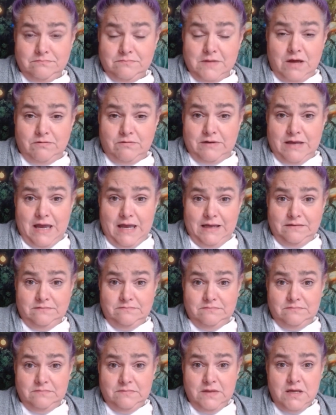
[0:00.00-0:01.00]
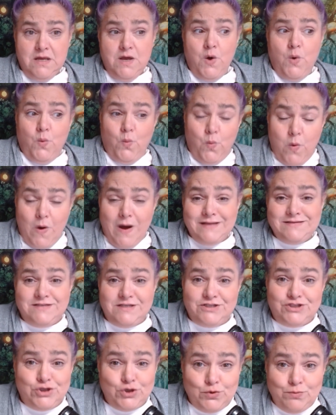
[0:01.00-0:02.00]
Okay? 1 to
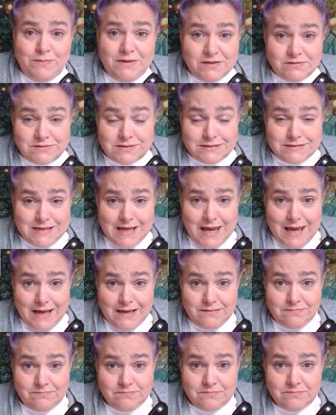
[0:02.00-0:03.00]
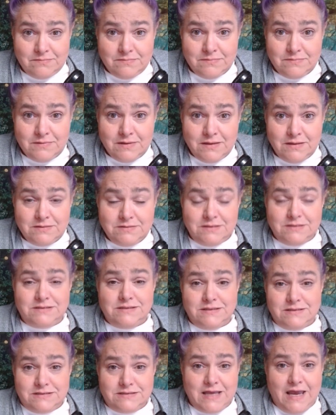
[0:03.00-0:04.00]
2 meals a day to
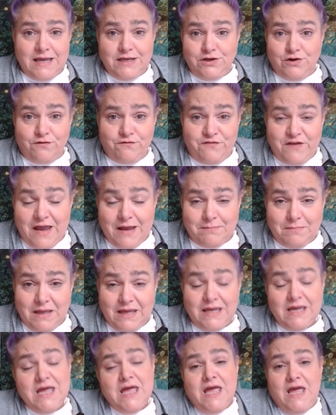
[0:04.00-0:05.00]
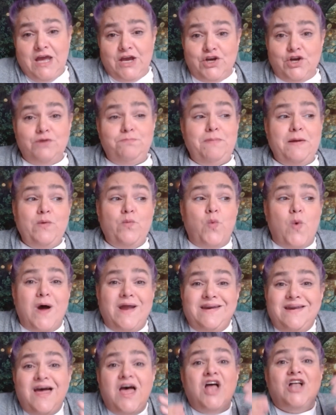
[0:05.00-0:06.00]
sustain your family. It could be
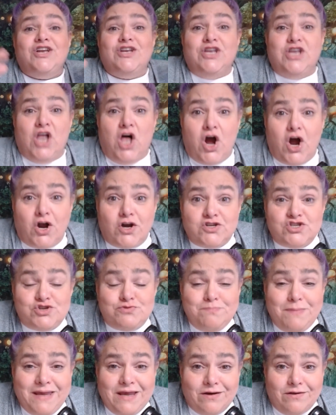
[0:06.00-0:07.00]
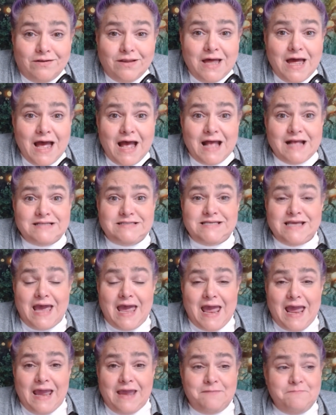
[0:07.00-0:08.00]
one large meal a
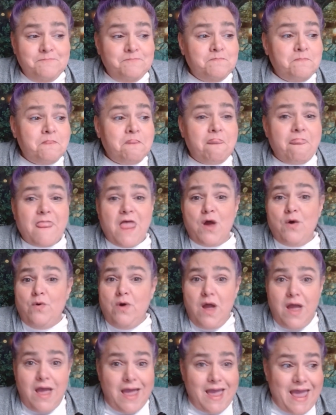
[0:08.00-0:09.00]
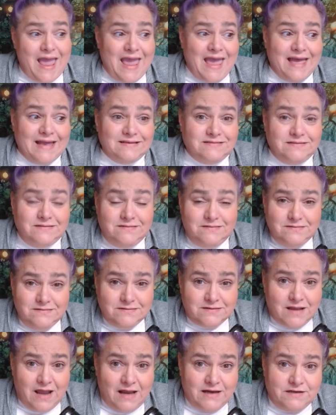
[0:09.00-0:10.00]
day and
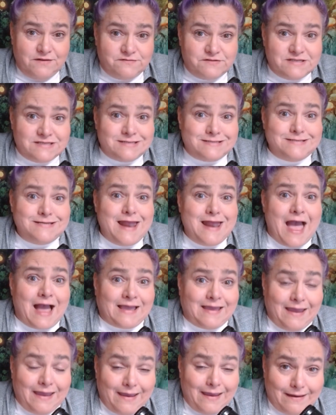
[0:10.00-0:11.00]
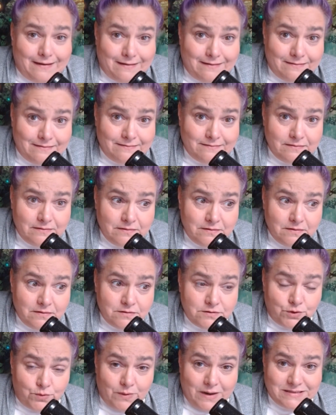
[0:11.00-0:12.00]
kind of snacking
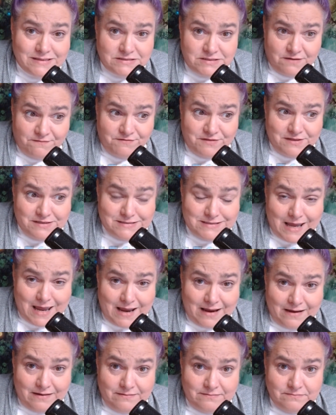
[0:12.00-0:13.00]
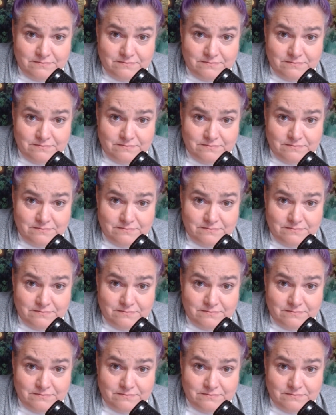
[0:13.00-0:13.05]
the rest of the day.